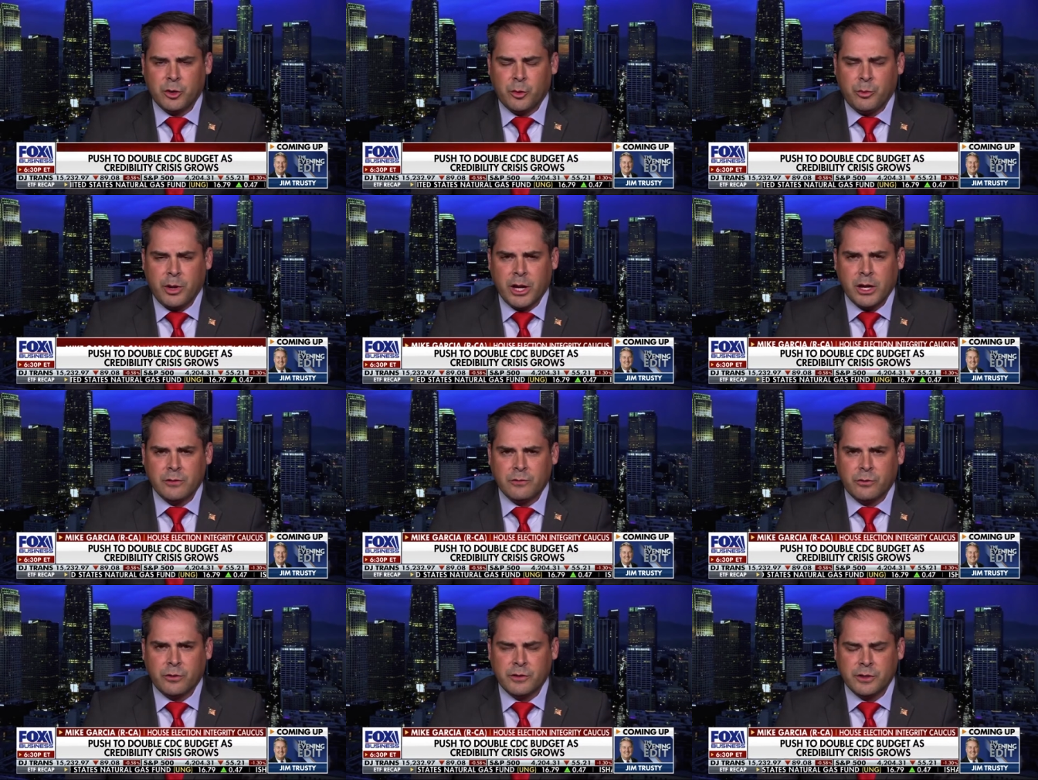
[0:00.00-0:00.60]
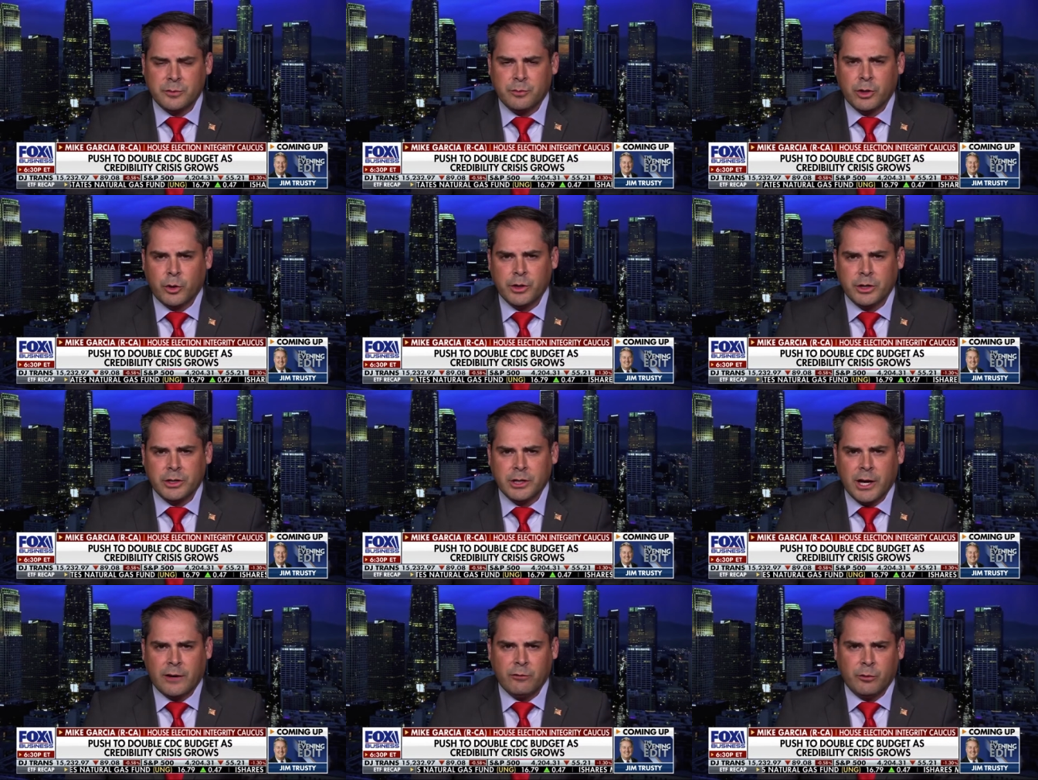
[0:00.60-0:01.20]
You're paying for this
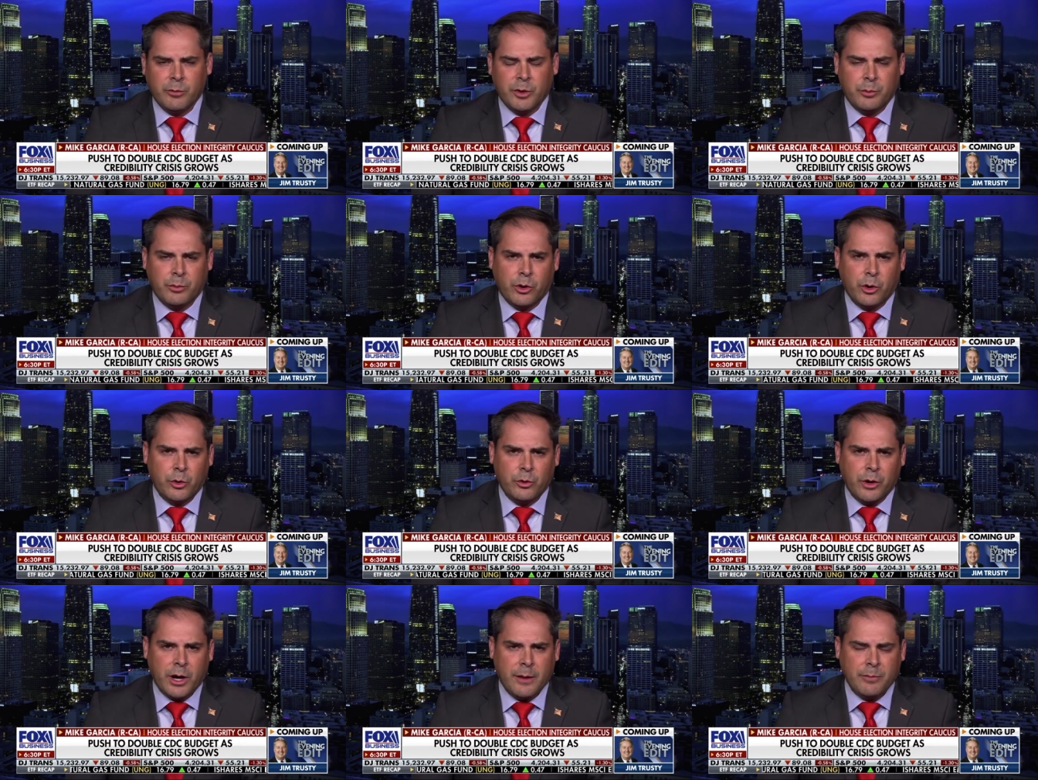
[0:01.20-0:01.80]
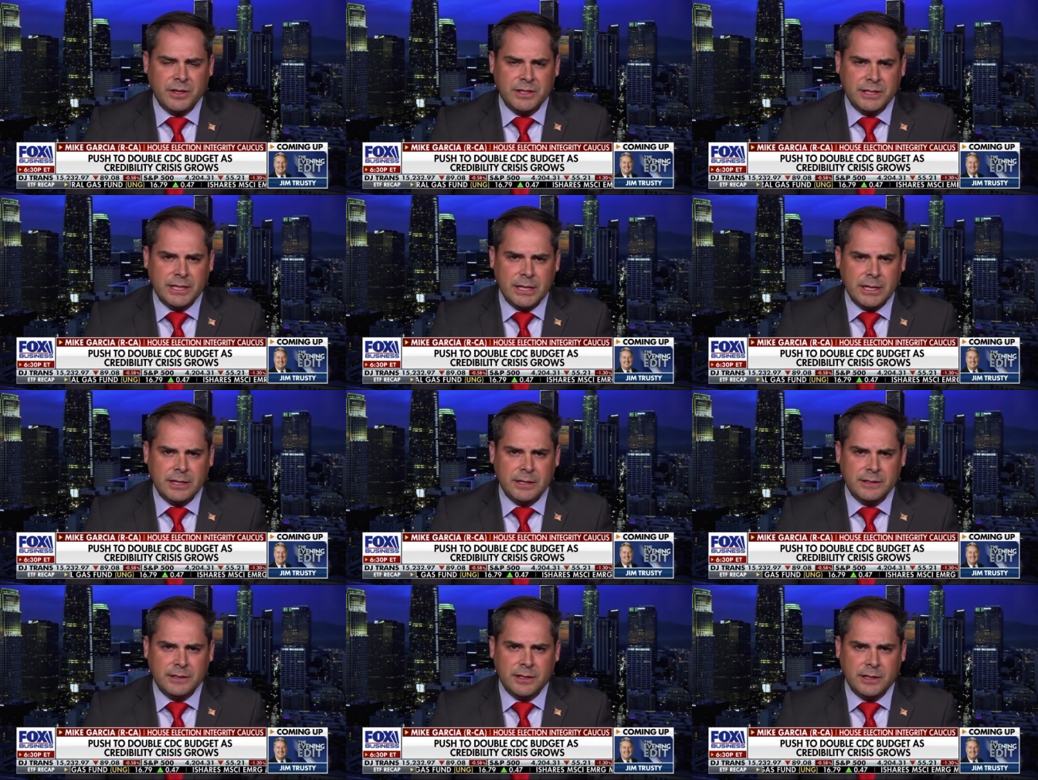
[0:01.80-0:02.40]
bloated government program, the
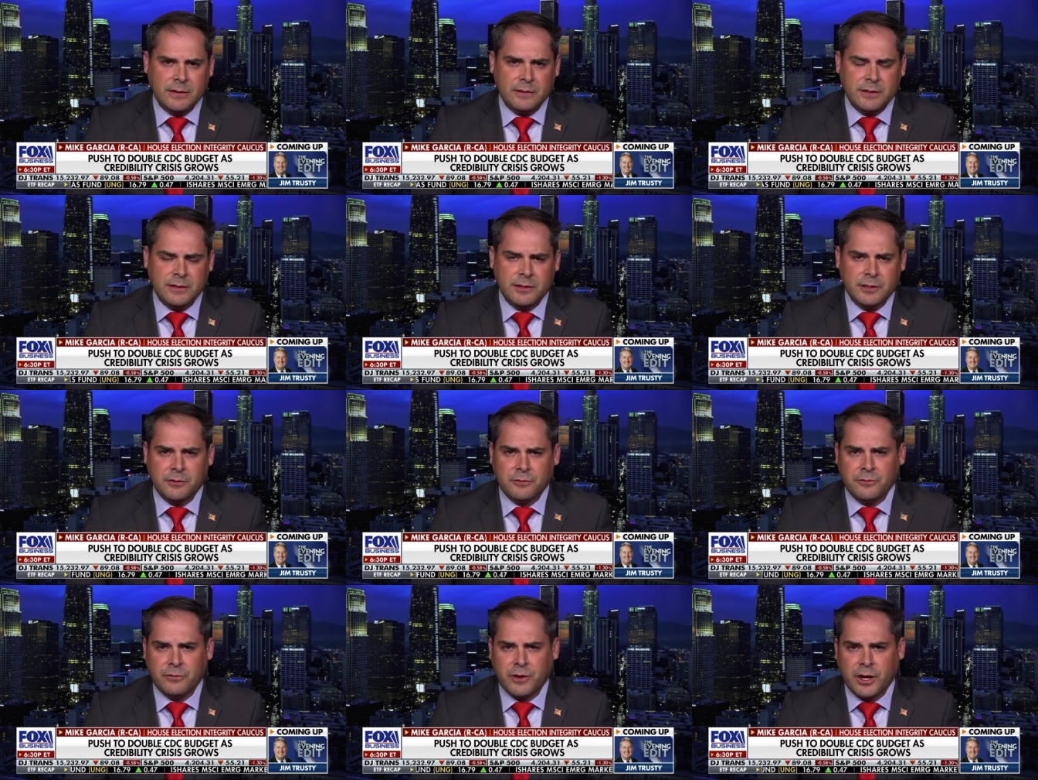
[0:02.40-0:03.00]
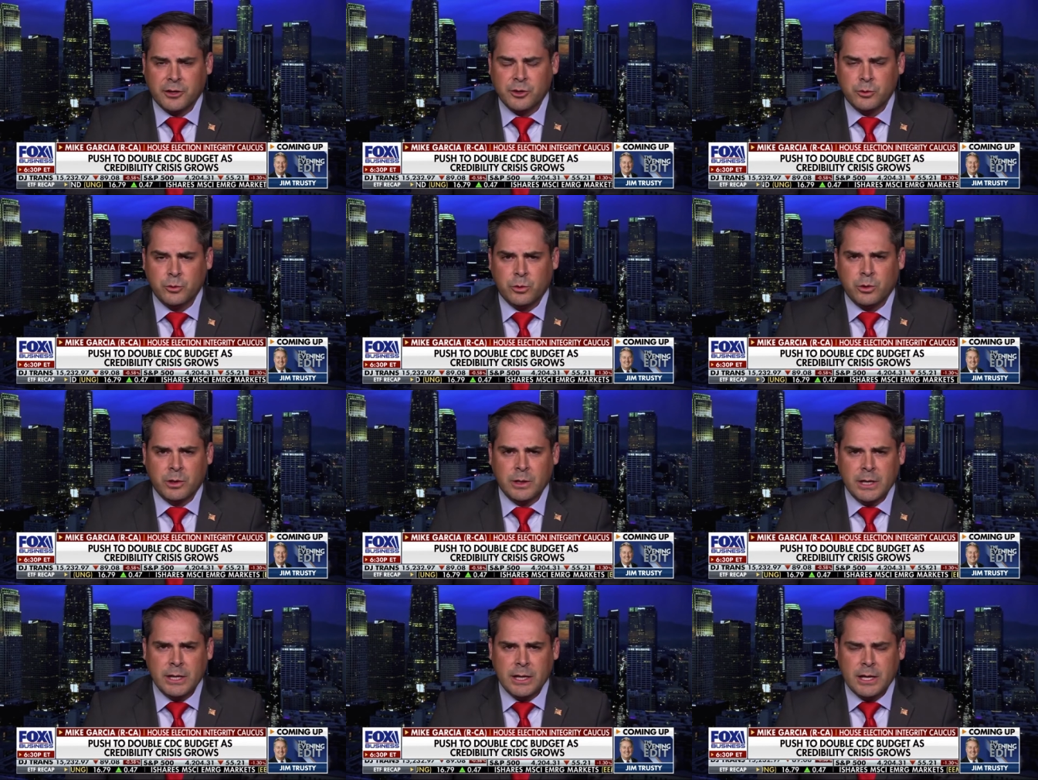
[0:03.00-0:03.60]
CDC, these
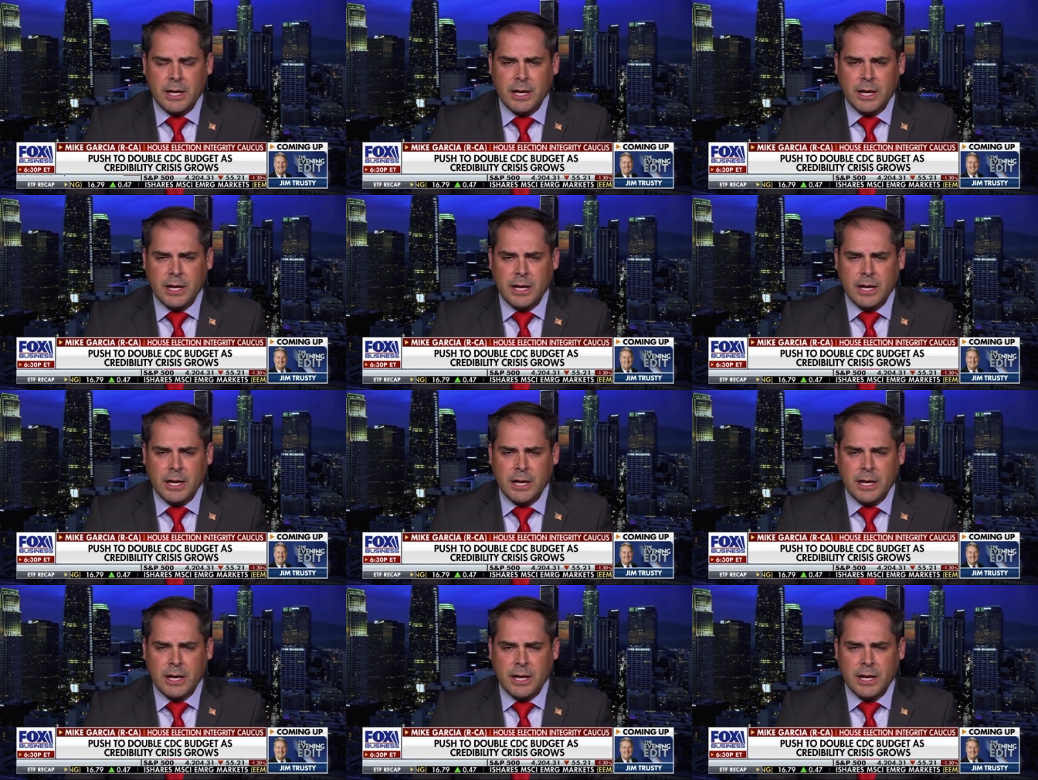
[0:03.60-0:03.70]
ineffectual